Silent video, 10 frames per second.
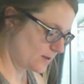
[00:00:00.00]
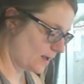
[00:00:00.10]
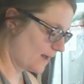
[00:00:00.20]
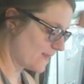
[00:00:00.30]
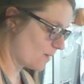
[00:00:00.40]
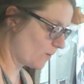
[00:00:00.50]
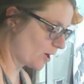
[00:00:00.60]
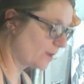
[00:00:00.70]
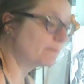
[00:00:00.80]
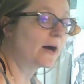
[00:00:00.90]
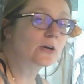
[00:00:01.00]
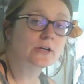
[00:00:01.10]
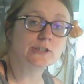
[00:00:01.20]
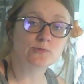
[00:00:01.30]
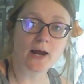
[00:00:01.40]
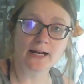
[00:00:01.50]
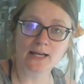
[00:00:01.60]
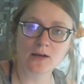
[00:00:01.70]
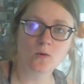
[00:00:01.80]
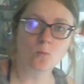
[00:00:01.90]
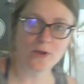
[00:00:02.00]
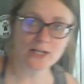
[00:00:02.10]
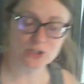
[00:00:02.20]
And then when our butter is ready, we can